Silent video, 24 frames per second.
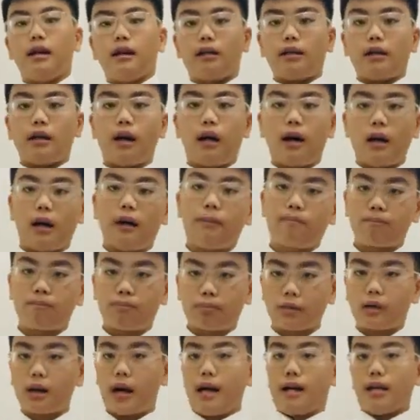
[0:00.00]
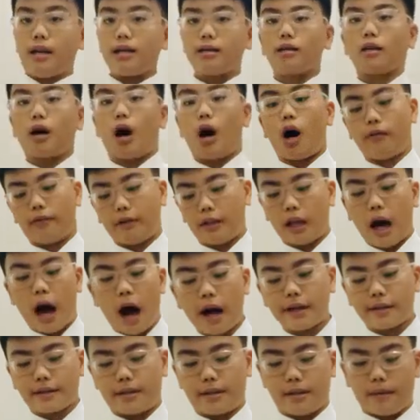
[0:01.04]
the price of an
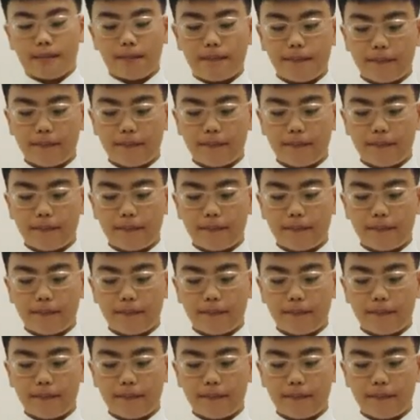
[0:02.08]
item.